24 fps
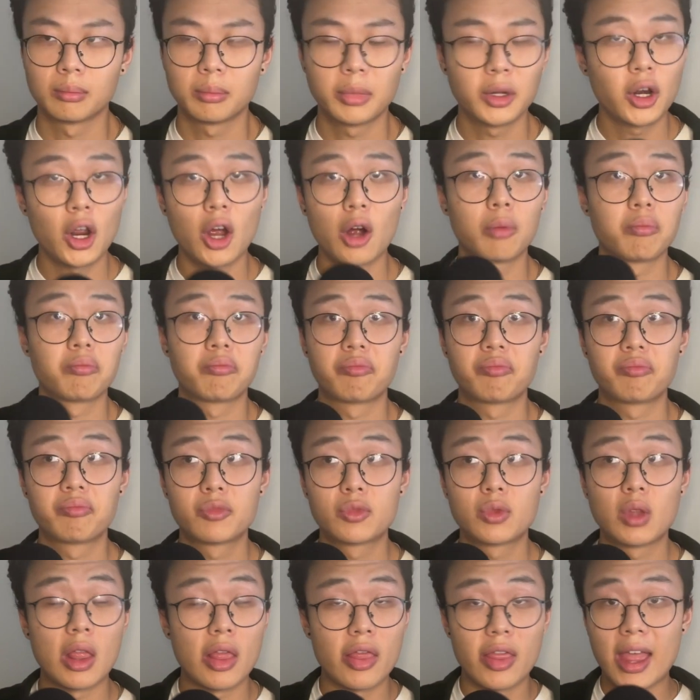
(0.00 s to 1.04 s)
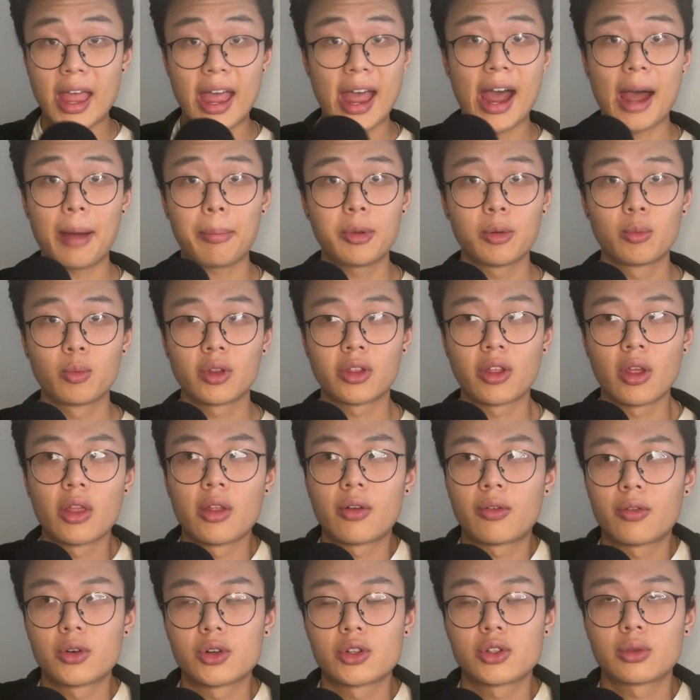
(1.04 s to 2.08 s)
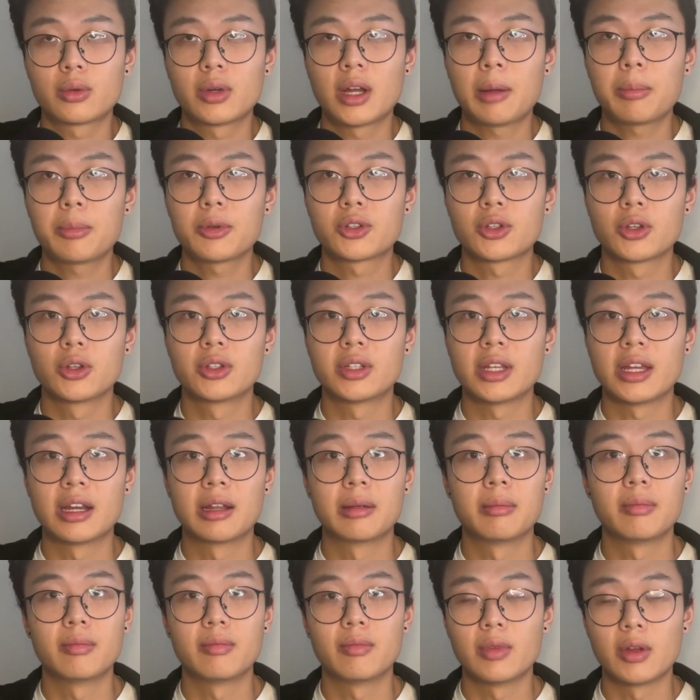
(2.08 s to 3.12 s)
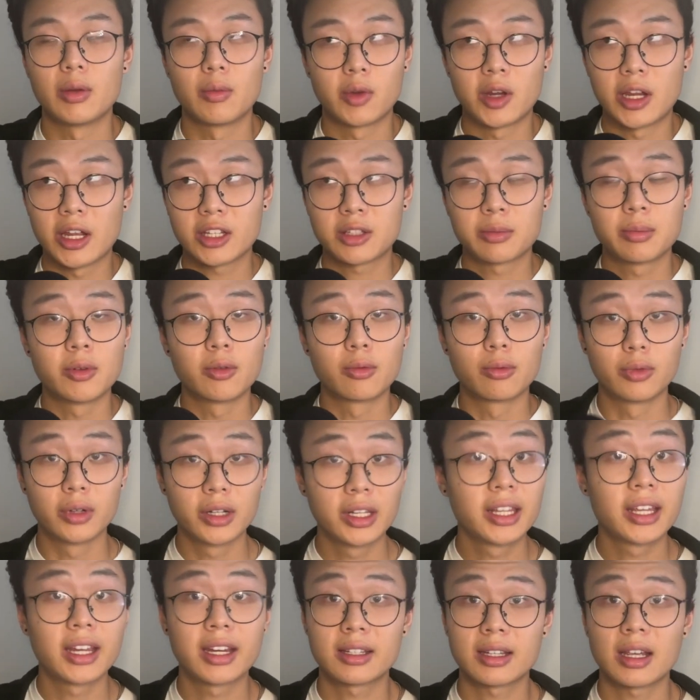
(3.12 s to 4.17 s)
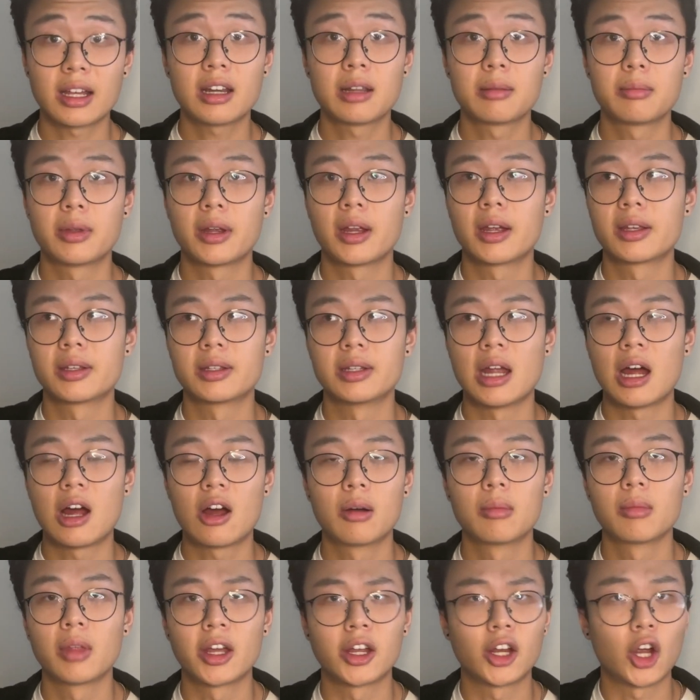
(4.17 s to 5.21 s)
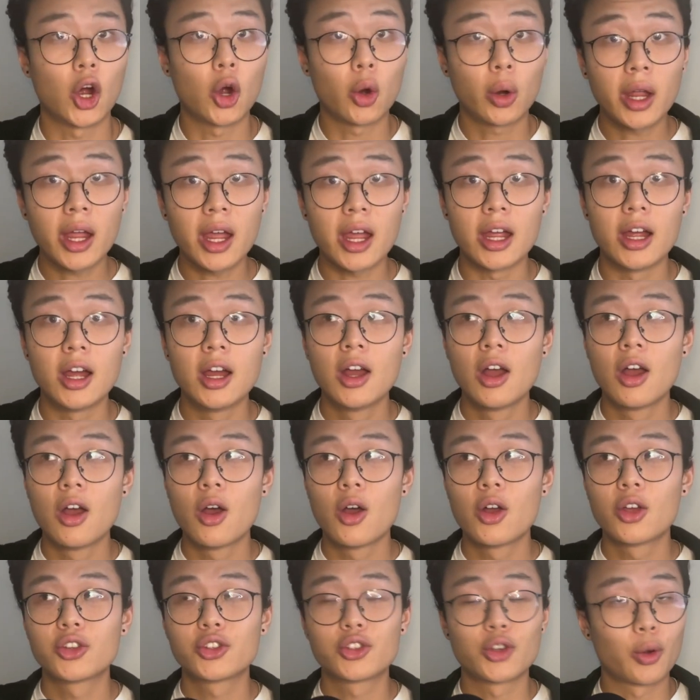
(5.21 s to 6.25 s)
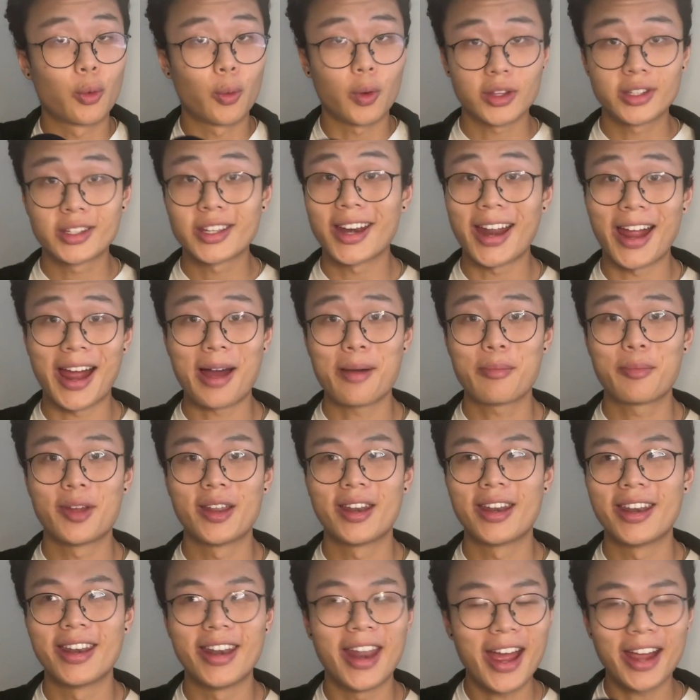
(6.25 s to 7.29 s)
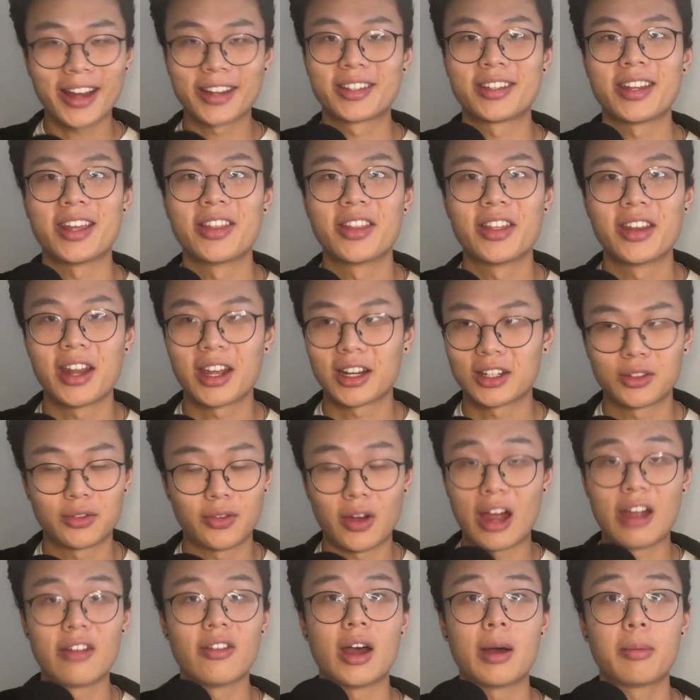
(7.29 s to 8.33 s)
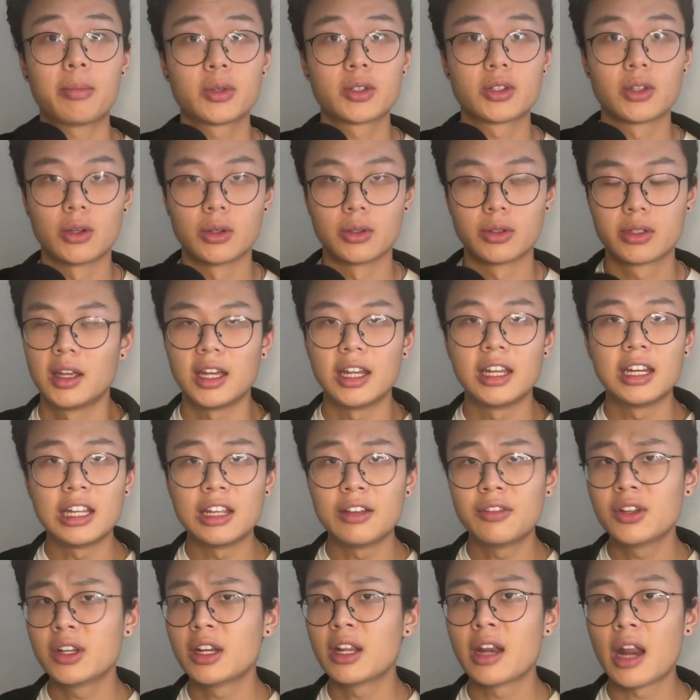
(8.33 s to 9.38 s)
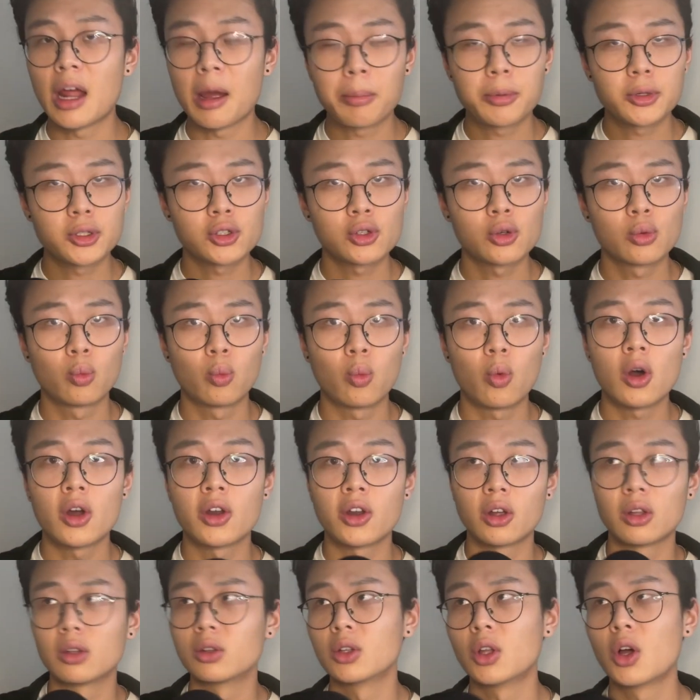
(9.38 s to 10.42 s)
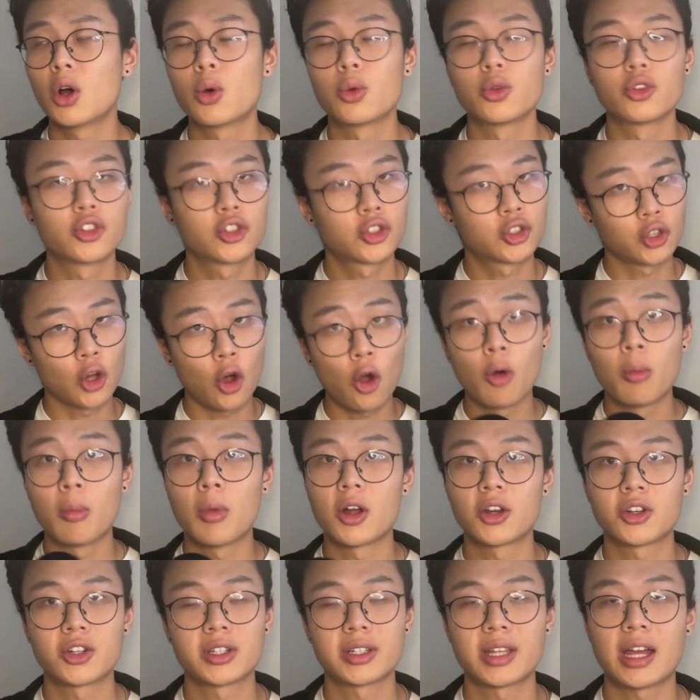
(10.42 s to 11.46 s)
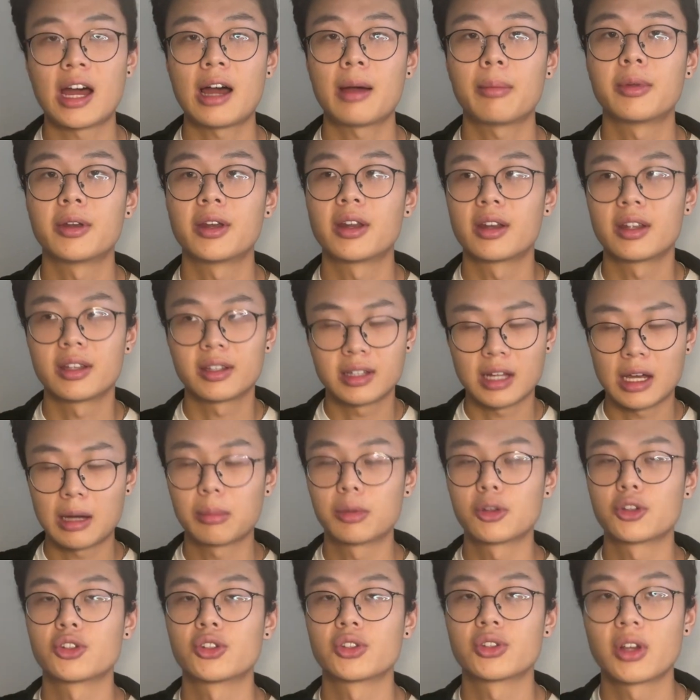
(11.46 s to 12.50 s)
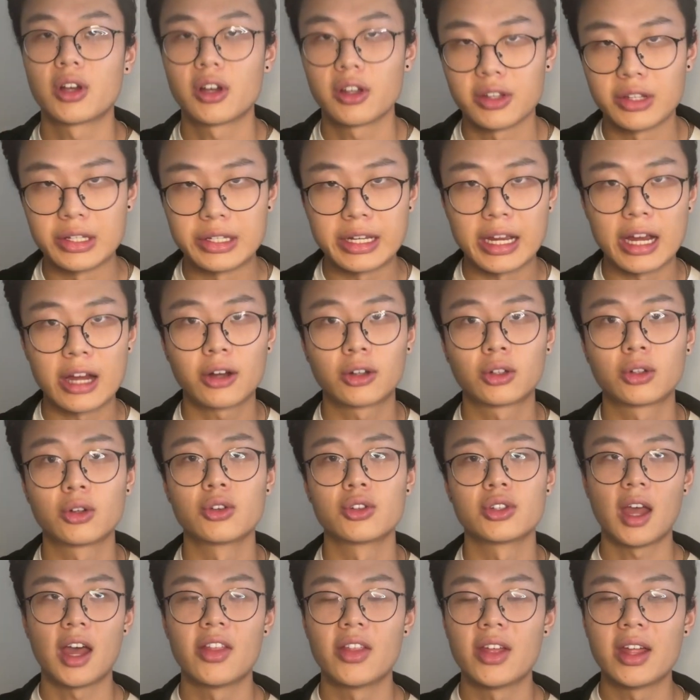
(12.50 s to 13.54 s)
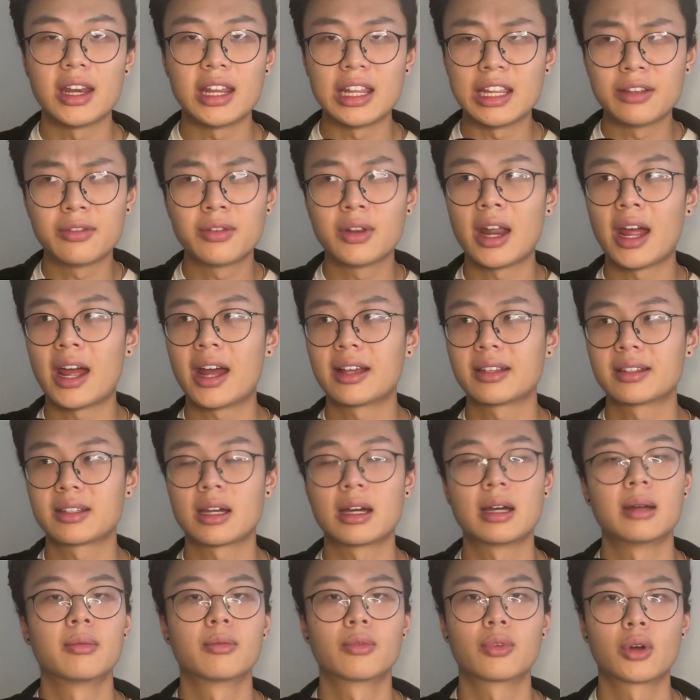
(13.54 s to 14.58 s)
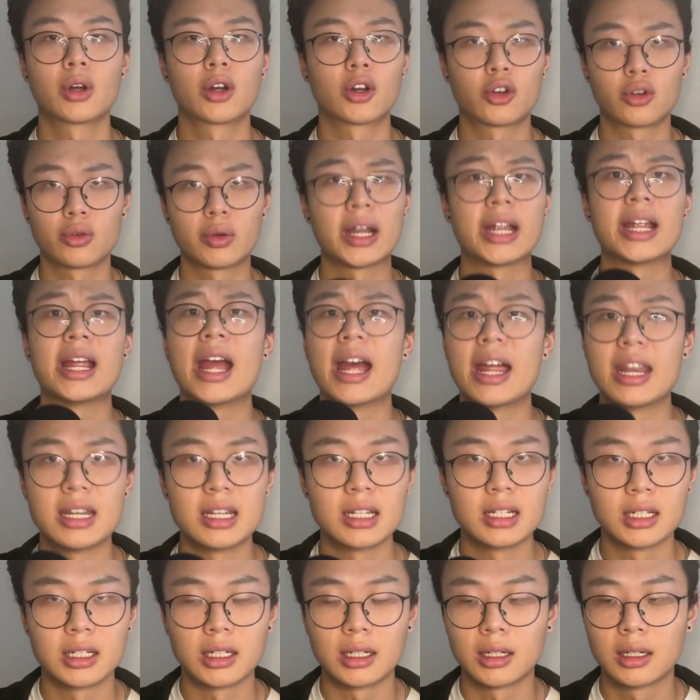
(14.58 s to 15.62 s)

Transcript: But no, it happened within the first 3 episodes, and it gets me really excited because now I'm like, okay, so what's going to happen next in the next 5 episodes? And even in episode 1 alone, so much has happened. It establishes all these characters and then even has time for a great ending.